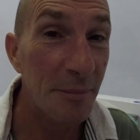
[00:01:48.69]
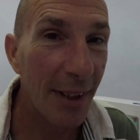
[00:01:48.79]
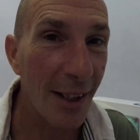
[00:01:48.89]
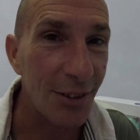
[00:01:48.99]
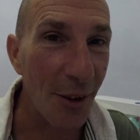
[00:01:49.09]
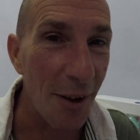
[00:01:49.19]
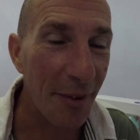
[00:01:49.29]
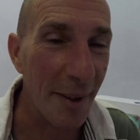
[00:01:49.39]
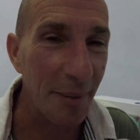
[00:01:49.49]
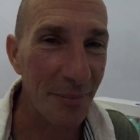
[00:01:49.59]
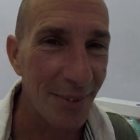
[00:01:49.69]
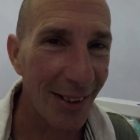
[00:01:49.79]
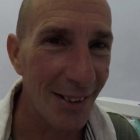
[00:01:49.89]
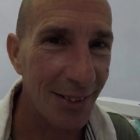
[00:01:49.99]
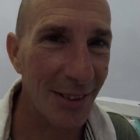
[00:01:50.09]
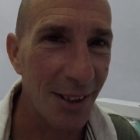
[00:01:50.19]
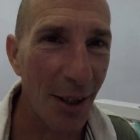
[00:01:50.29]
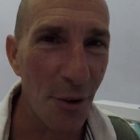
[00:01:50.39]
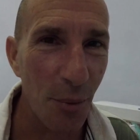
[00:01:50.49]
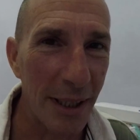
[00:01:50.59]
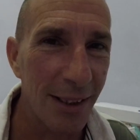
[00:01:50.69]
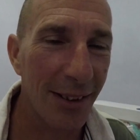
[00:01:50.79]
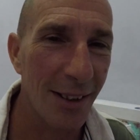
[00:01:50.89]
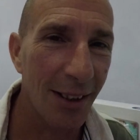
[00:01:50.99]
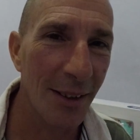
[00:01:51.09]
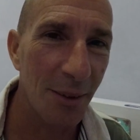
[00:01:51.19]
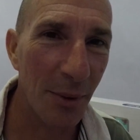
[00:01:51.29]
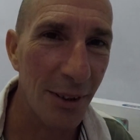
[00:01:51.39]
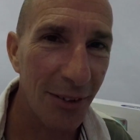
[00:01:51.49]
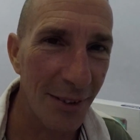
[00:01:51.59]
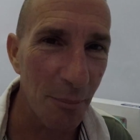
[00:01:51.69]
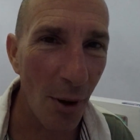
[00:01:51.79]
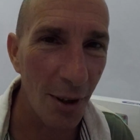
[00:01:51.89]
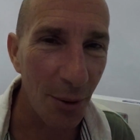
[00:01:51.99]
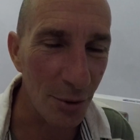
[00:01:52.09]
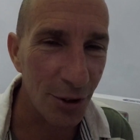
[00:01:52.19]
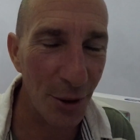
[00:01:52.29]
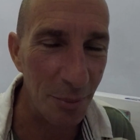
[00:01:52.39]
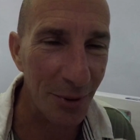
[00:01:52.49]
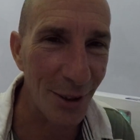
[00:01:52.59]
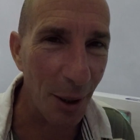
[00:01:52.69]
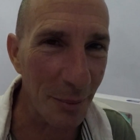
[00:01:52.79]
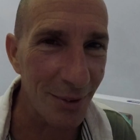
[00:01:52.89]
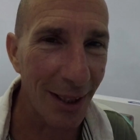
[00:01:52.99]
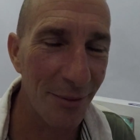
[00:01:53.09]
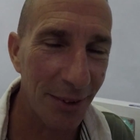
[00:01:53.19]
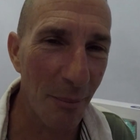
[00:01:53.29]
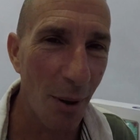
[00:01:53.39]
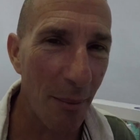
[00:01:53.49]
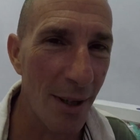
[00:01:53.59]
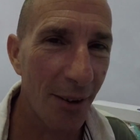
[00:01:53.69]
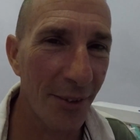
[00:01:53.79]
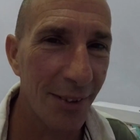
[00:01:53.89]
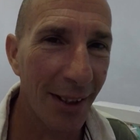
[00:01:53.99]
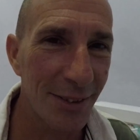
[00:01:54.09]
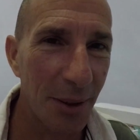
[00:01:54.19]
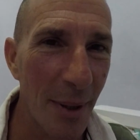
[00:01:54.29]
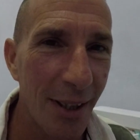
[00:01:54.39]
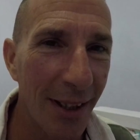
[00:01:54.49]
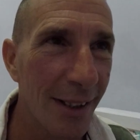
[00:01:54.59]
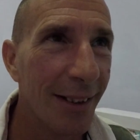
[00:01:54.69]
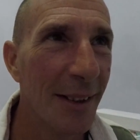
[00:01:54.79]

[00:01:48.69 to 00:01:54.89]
That's life, isn't it? It's another week with my little tombstones left in my mouth, and that's about it.